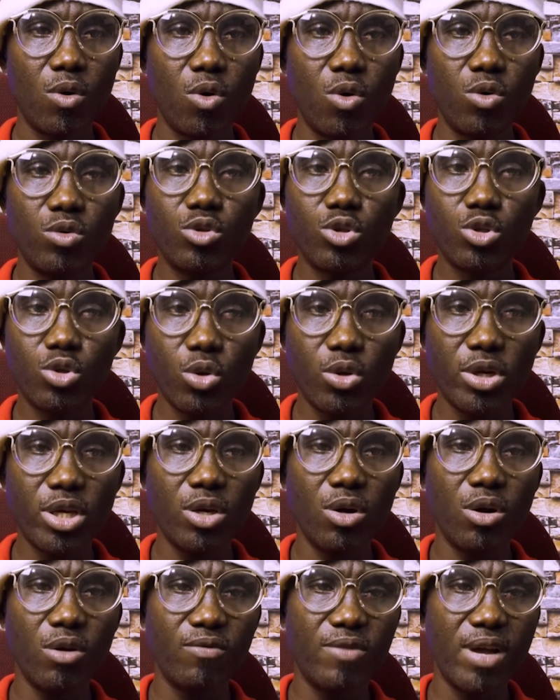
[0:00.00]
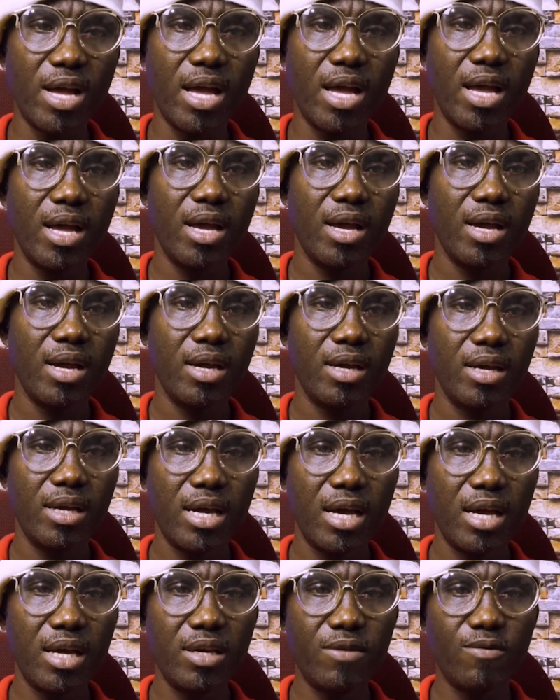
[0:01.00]
own story of
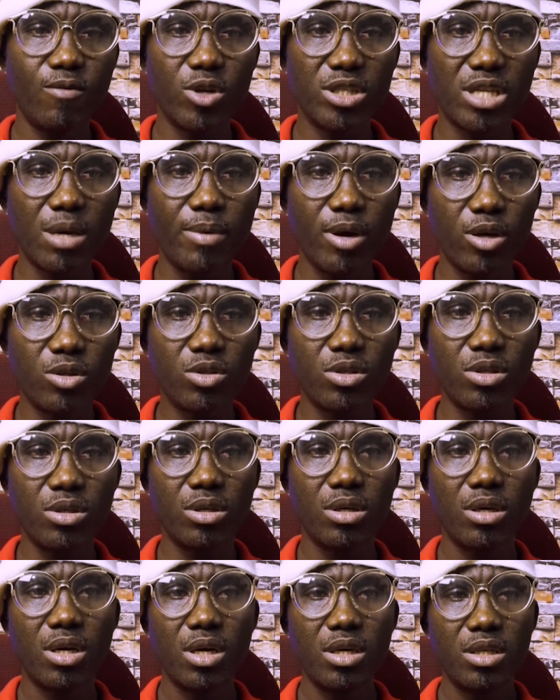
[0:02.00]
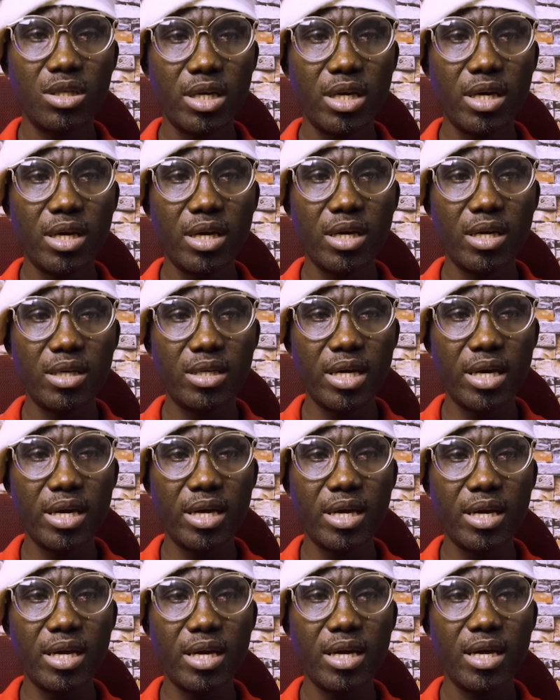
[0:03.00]
if what about
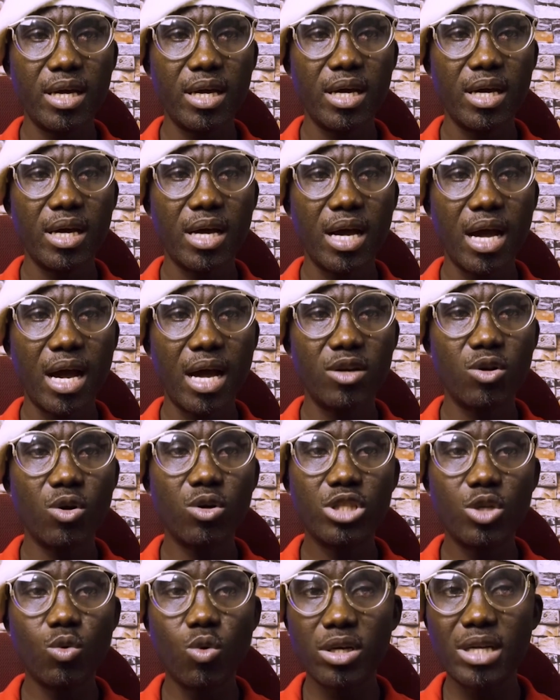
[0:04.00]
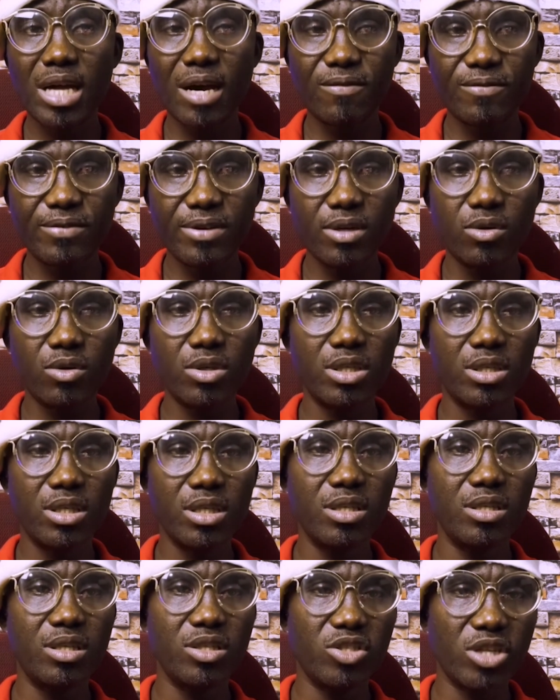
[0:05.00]
the not the one that failed,
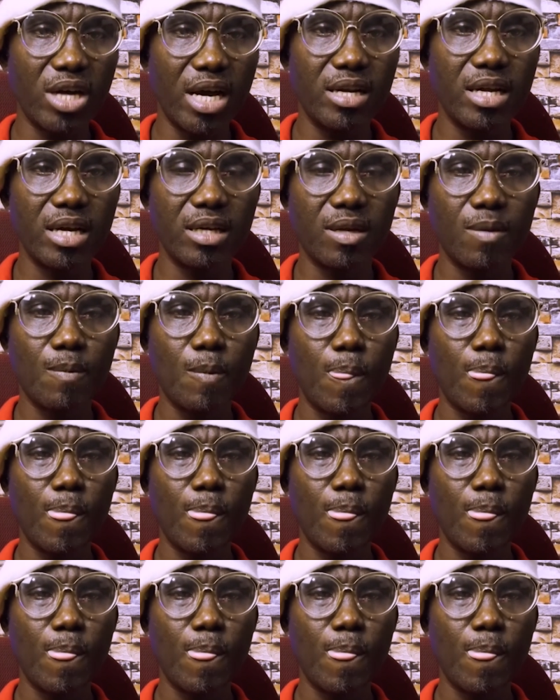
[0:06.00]
it is the child. And